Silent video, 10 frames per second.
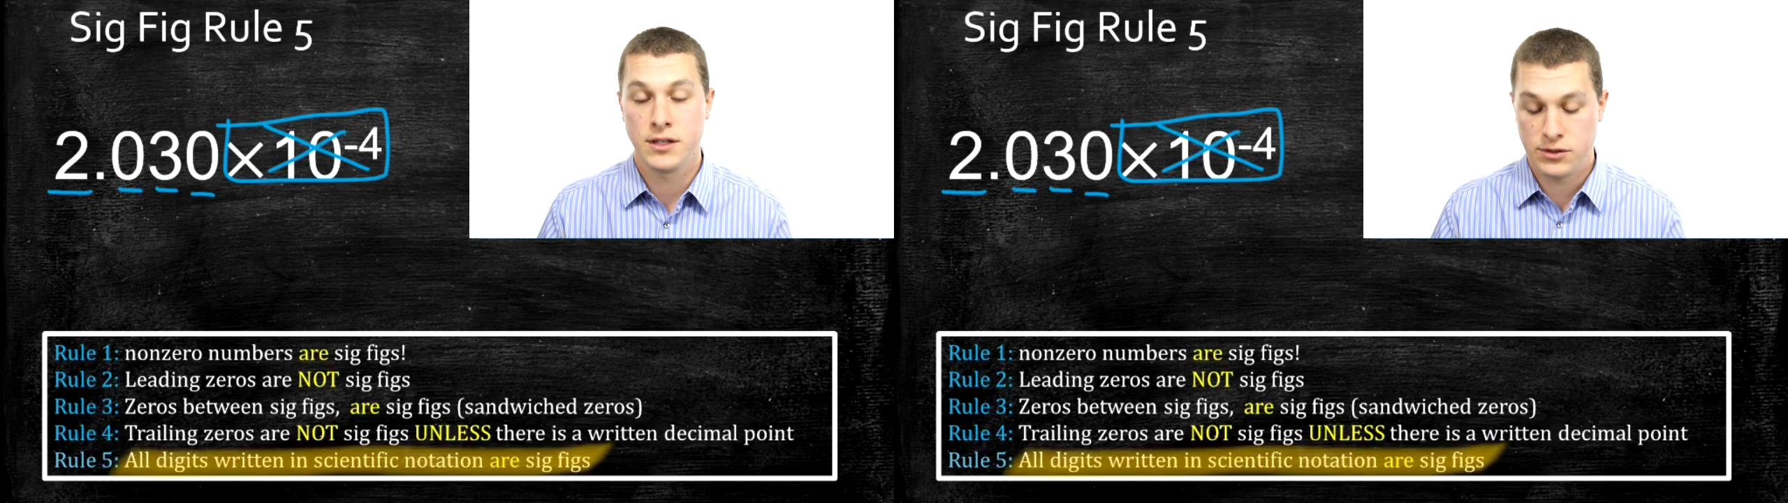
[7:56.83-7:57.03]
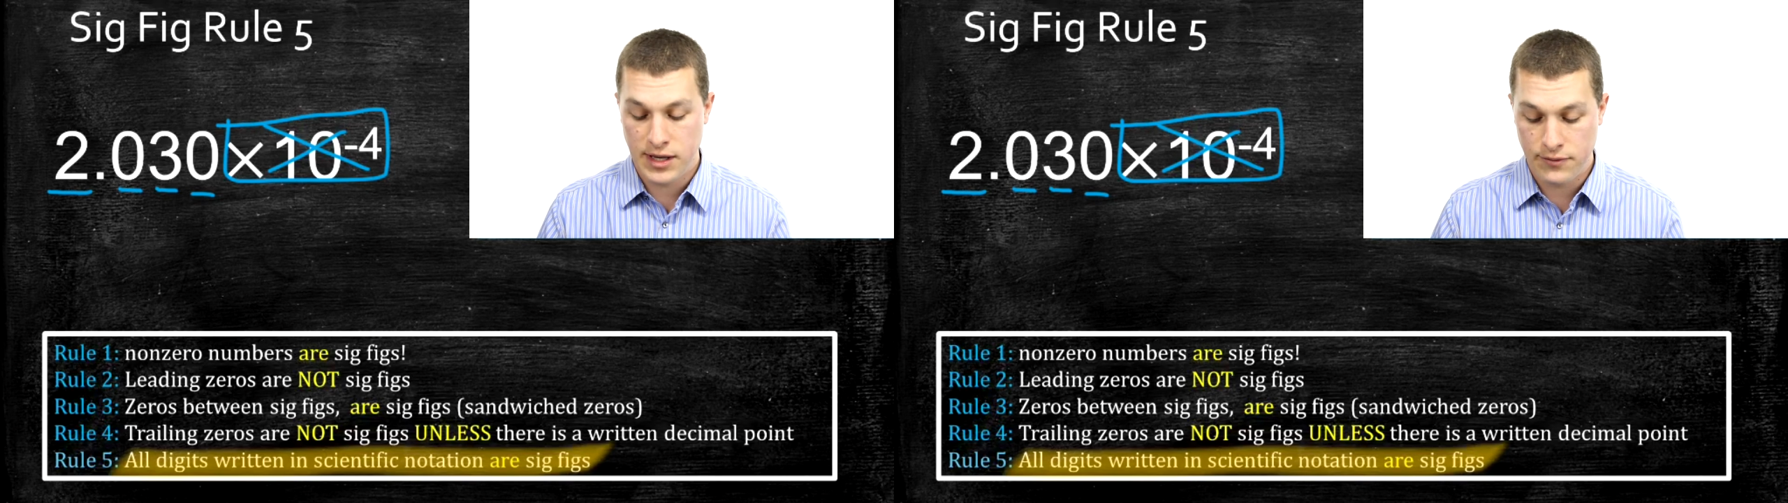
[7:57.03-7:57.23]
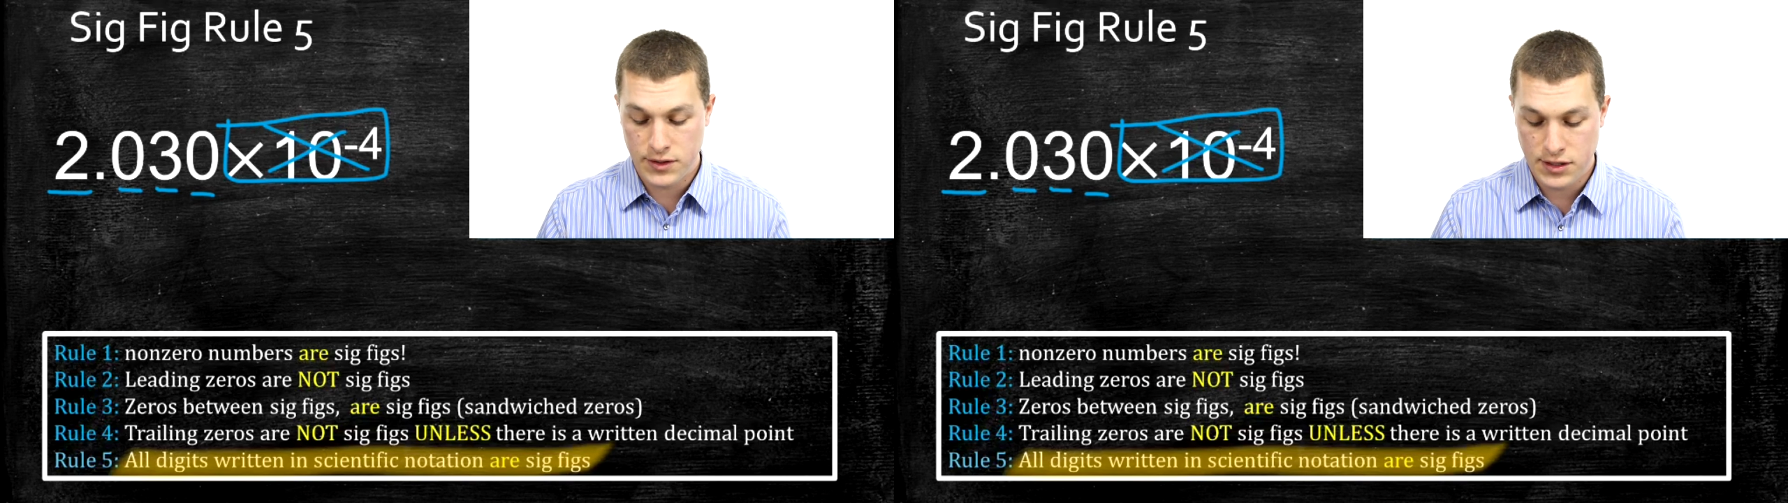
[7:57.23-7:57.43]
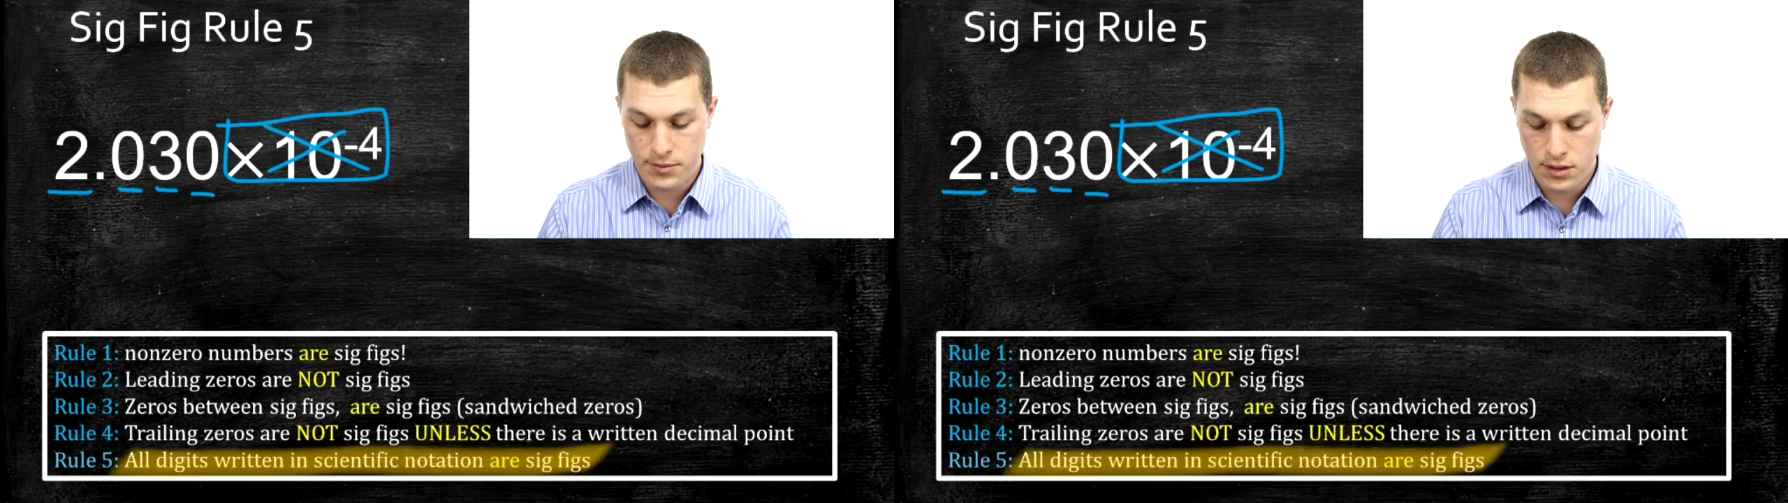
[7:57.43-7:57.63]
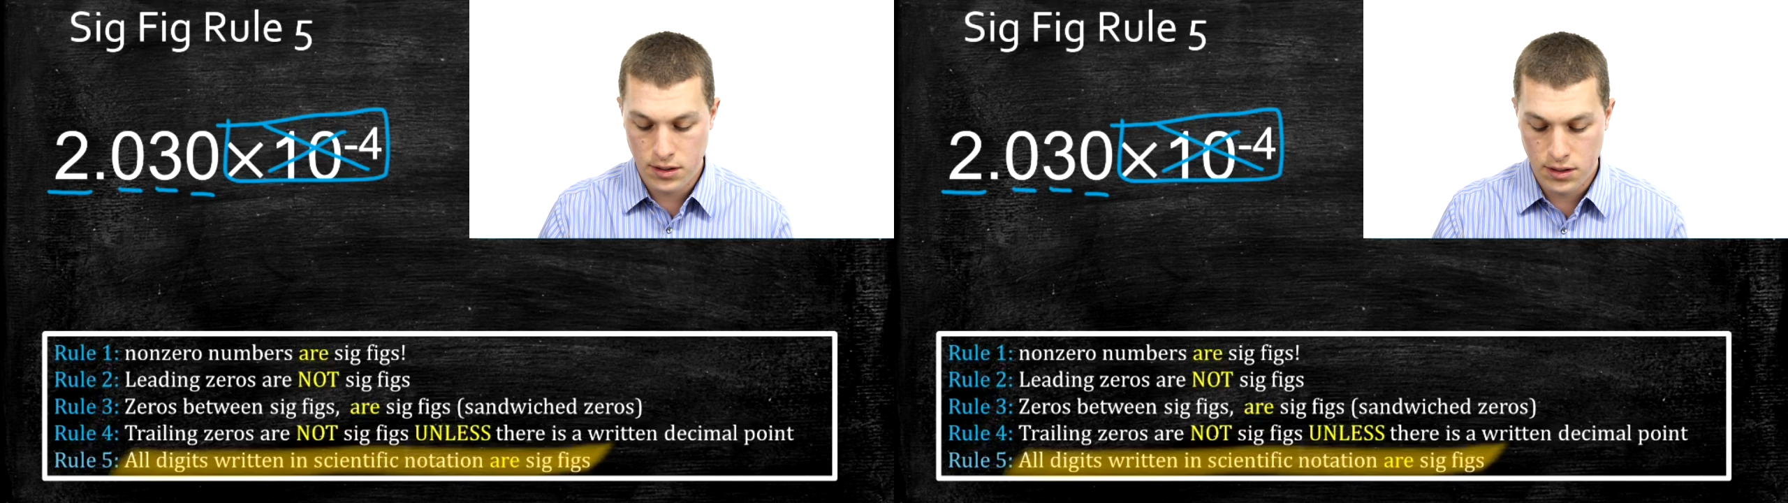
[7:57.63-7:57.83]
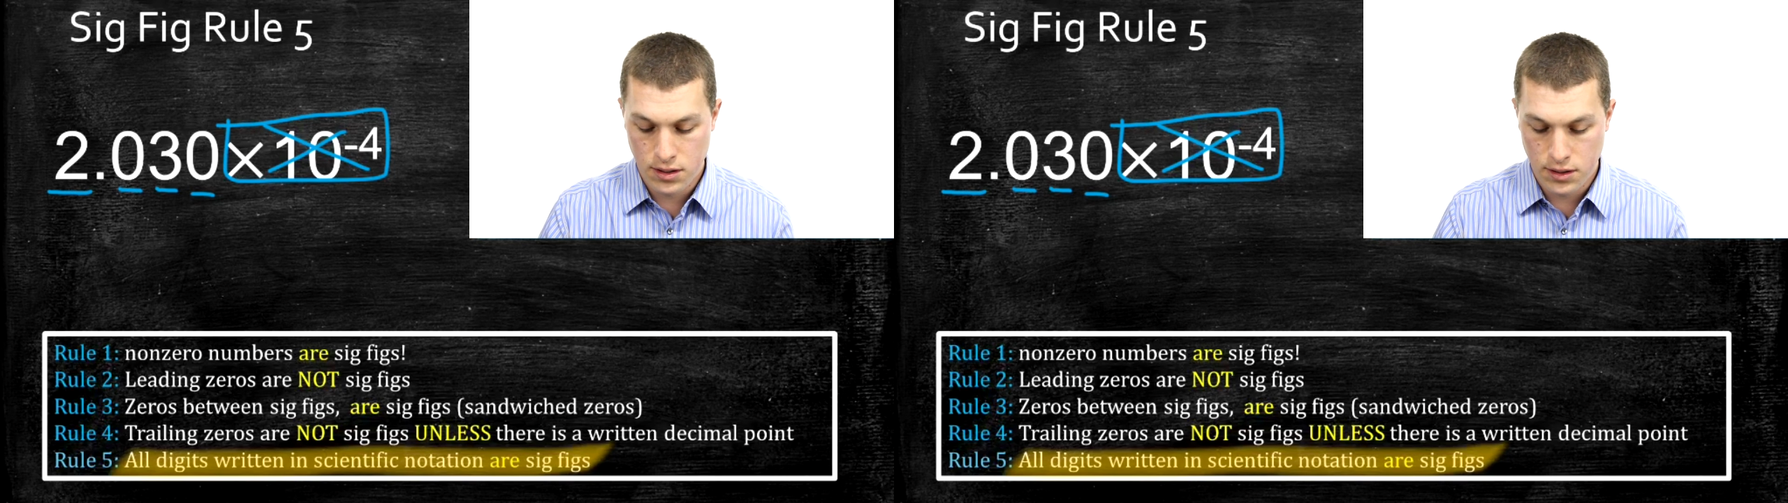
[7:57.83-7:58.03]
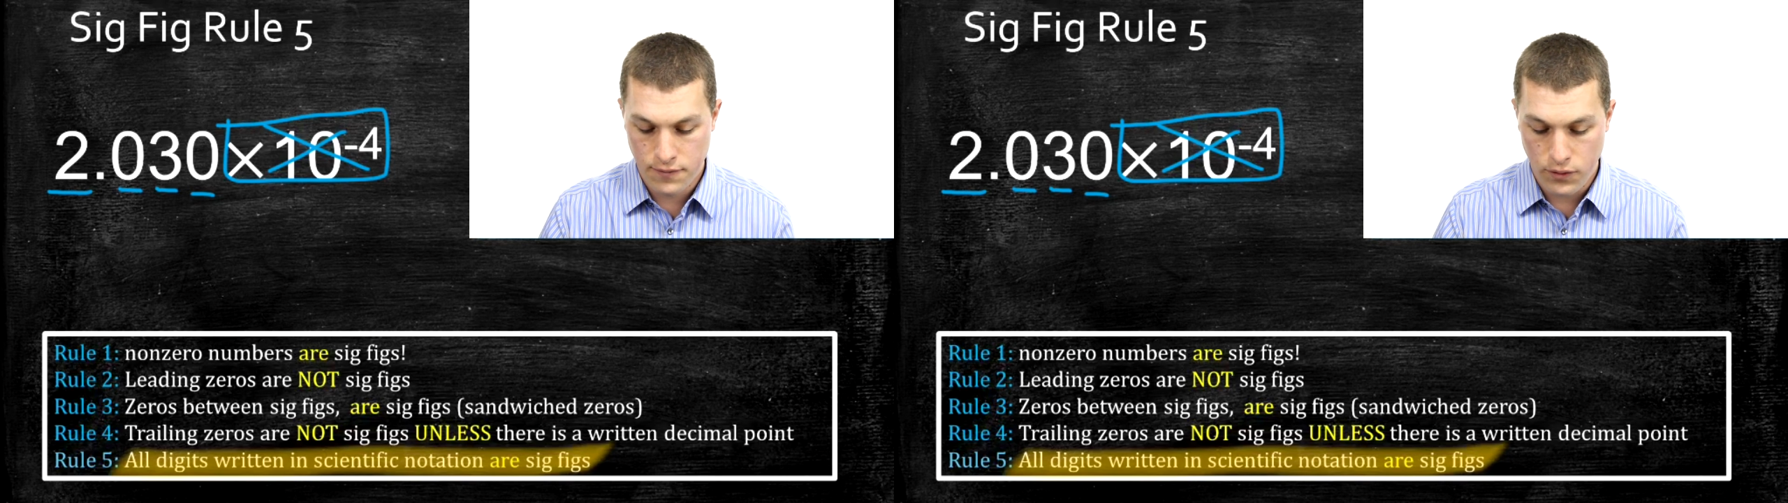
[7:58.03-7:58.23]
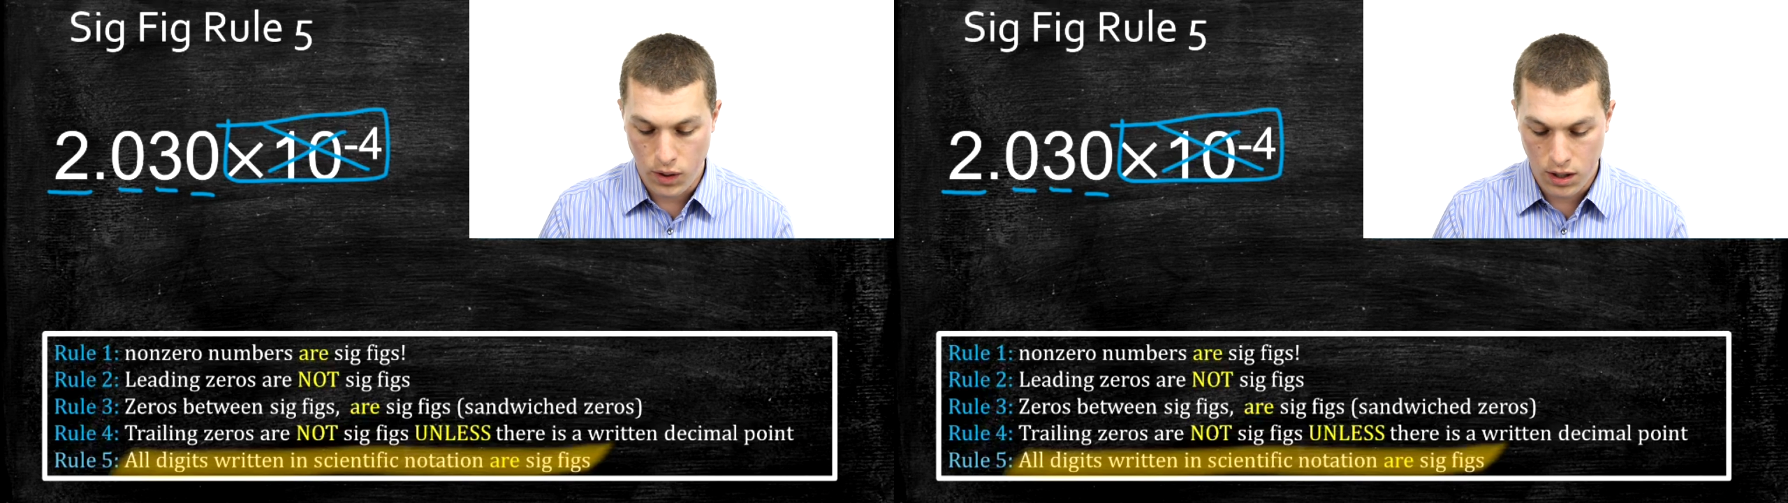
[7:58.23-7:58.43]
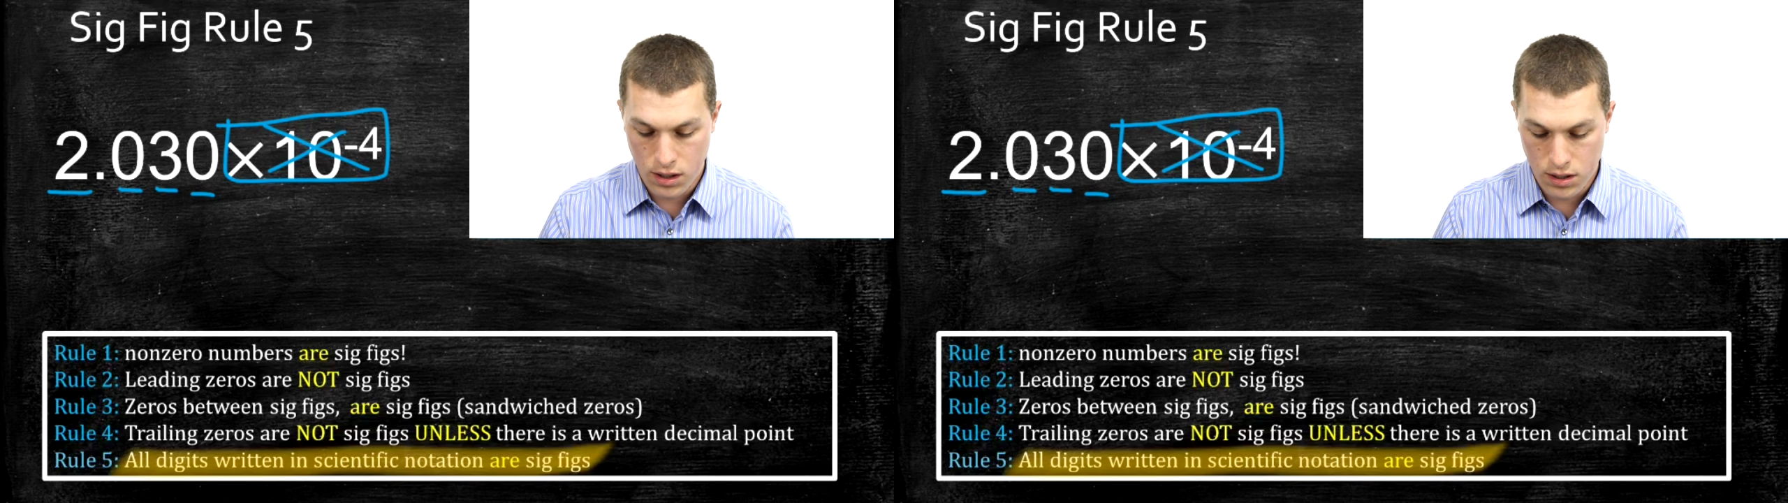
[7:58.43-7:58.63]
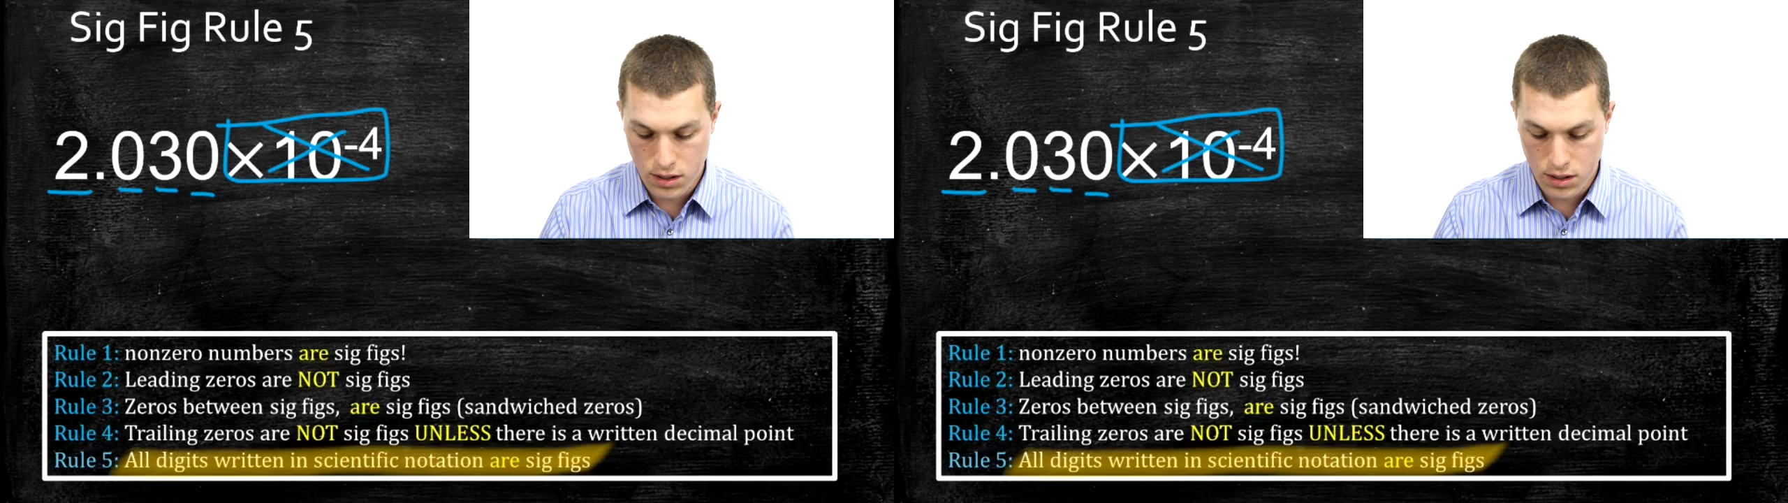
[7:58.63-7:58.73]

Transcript: figs do we have in this number? 4.